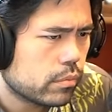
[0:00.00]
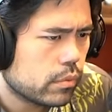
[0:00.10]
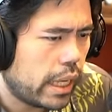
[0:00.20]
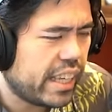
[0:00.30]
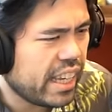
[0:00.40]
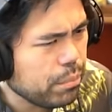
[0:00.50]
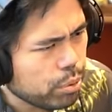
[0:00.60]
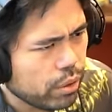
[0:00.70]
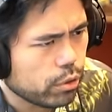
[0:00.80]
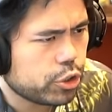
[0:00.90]
I can
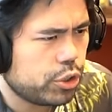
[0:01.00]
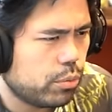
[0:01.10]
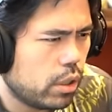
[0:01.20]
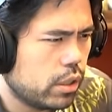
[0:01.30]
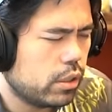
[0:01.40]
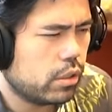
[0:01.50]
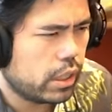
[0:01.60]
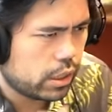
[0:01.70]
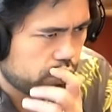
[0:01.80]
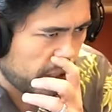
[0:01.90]
play rook g1 here
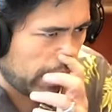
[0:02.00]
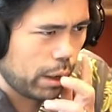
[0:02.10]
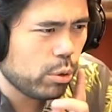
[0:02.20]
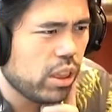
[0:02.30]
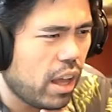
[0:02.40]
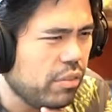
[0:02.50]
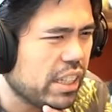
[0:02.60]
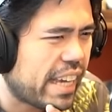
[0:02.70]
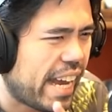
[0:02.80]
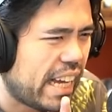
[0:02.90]
actually. I, I would love to
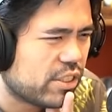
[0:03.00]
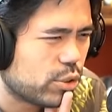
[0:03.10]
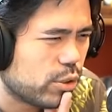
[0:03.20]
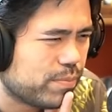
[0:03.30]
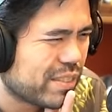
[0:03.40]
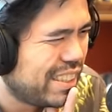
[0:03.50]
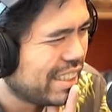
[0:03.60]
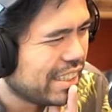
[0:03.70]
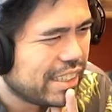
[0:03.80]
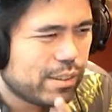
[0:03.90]
castle.
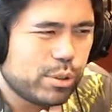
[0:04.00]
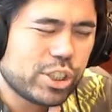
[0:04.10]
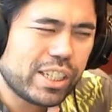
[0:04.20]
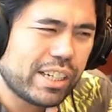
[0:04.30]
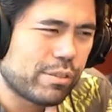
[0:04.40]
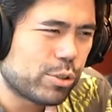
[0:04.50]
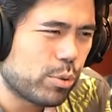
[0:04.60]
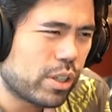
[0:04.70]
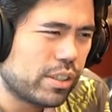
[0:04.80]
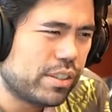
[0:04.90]
Wish I didn't have this
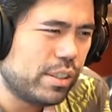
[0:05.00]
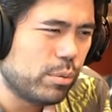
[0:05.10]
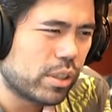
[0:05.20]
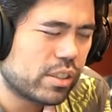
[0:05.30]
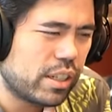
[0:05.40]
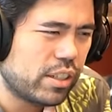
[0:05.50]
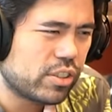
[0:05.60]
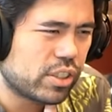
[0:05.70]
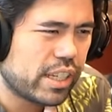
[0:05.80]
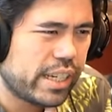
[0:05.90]
rook on c1 because then I could
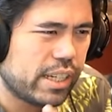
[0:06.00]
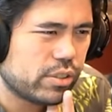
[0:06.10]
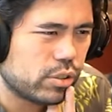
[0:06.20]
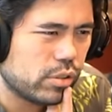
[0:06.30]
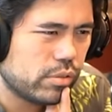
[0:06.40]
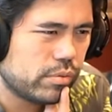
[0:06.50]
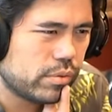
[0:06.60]
just castle